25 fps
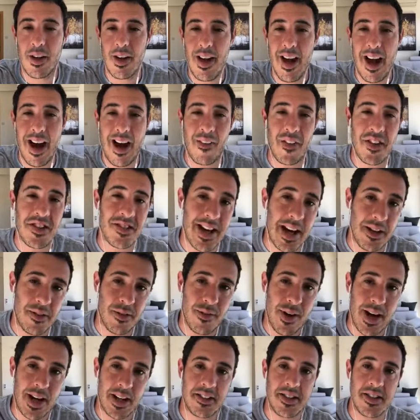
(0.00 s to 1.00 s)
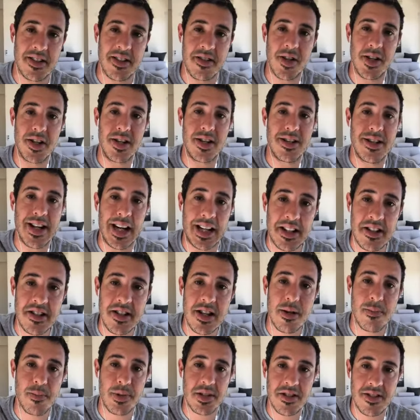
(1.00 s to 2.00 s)
And the sad fact is that
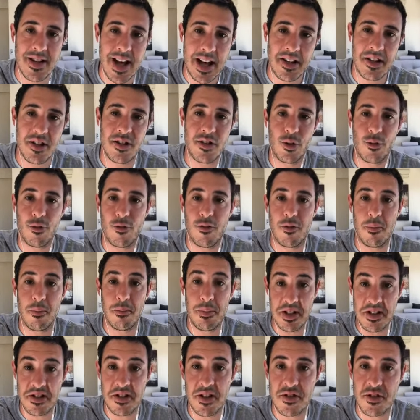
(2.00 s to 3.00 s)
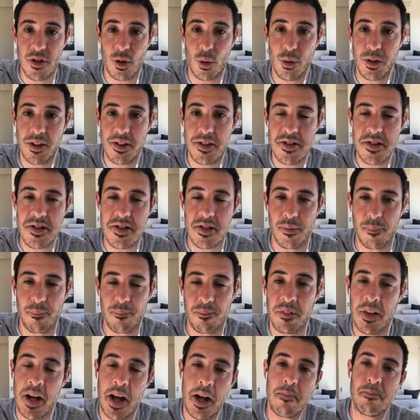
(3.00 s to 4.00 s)
90% of business owners,
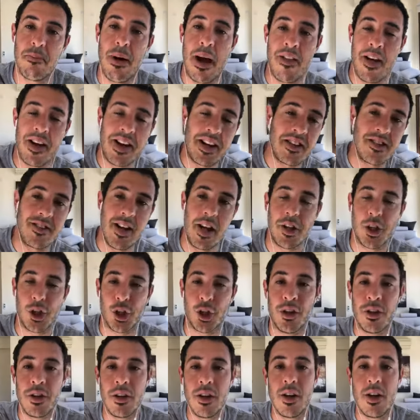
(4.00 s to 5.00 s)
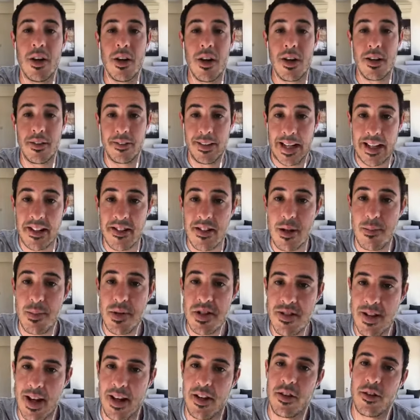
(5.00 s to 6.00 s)
and by that extension,
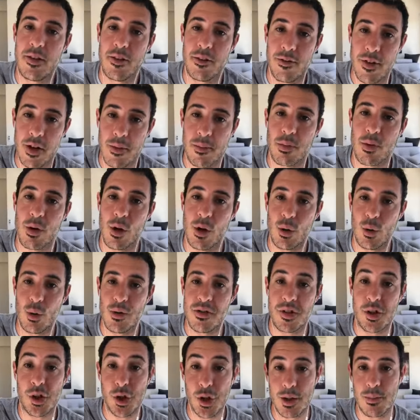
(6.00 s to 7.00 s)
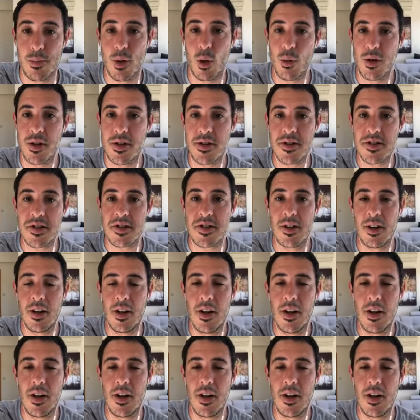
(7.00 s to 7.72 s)
90% of fit pros and gym owners,